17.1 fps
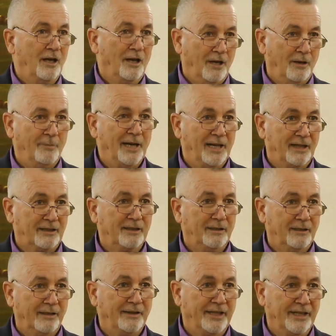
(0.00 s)
about
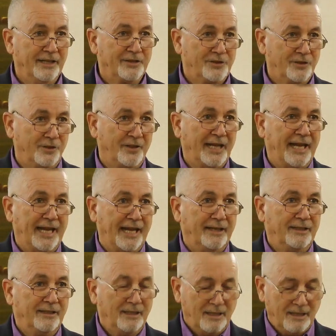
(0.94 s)
this or that,
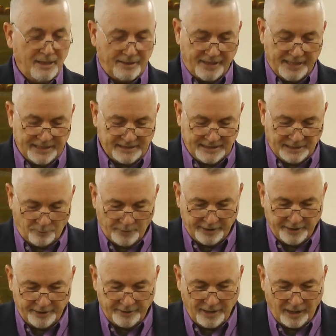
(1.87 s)
things that we
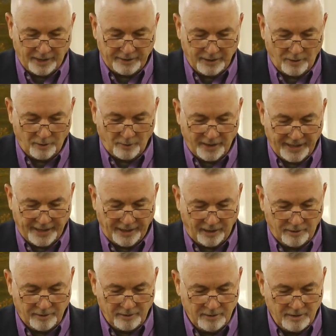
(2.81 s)
do not know now.